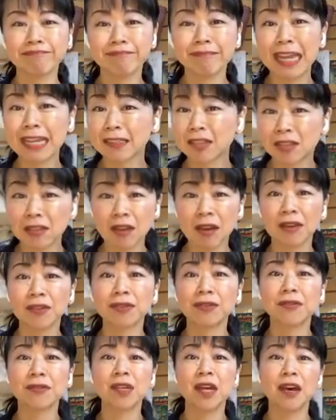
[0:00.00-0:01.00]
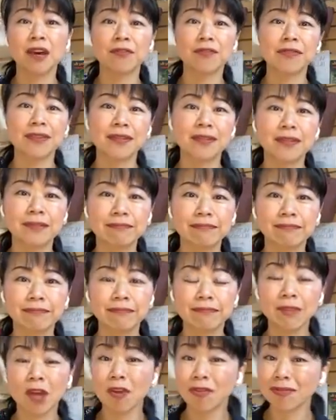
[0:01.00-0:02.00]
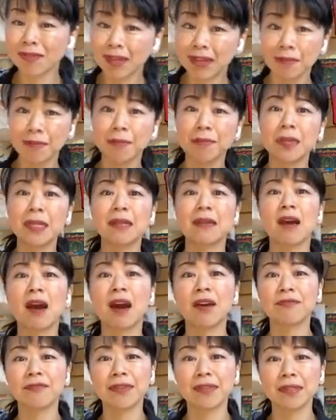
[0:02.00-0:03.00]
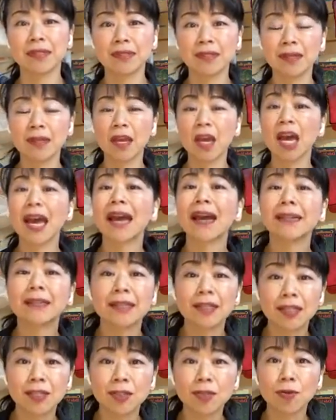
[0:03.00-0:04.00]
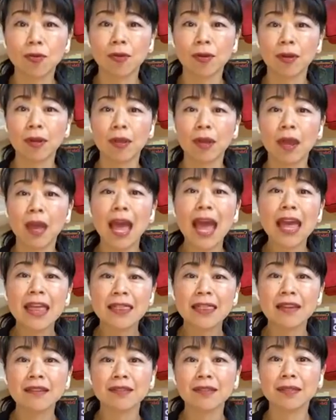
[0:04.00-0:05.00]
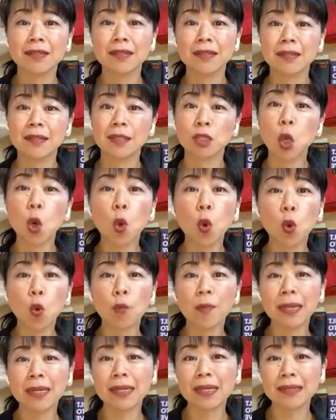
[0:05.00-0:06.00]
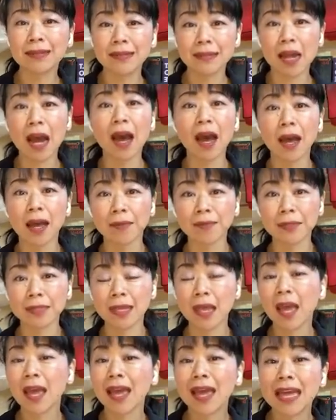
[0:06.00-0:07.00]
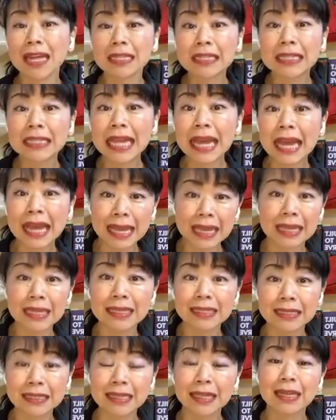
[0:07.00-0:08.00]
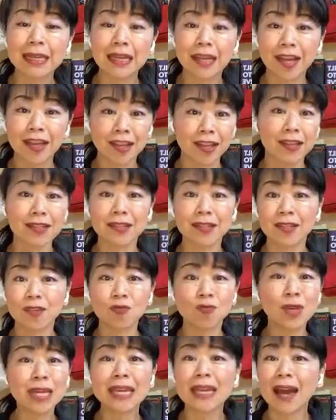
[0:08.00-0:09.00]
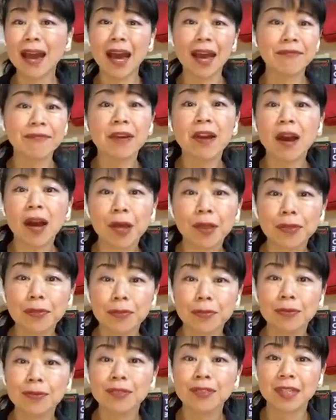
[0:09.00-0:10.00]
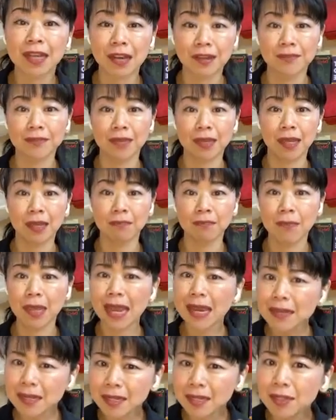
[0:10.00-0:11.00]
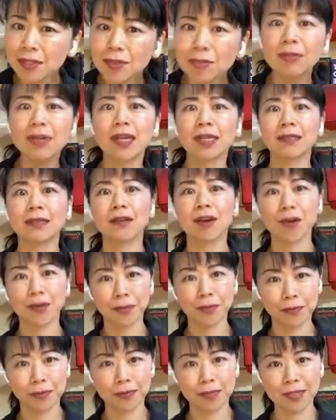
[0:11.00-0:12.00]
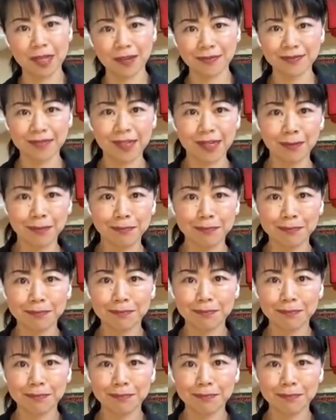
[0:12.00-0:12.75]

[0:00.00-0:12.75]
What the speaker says: at the doctor's office, or government office, at the store. There's so many times, days, I've gone through a tough time. And you guys gone through a tough time,